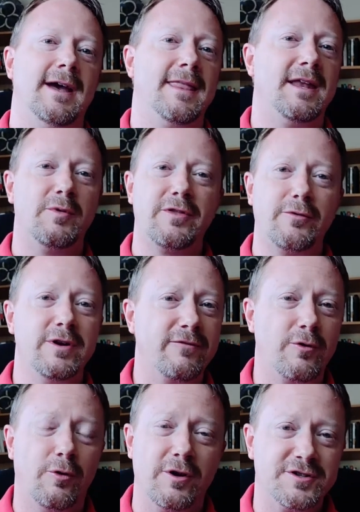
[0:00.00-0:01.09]
And then number three,
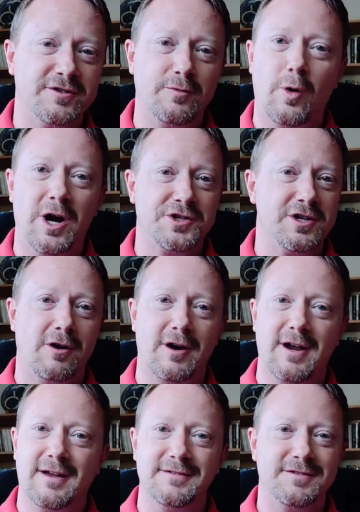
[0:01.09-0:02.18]
of course, just washing our
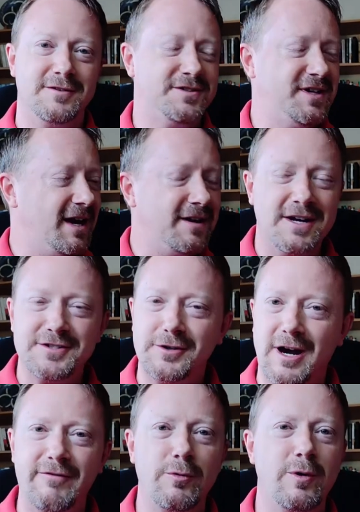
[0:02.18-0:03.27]
hands. There's
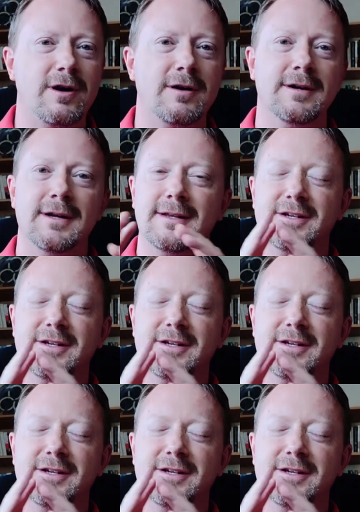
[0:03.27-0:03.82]
sanitizer everywhere.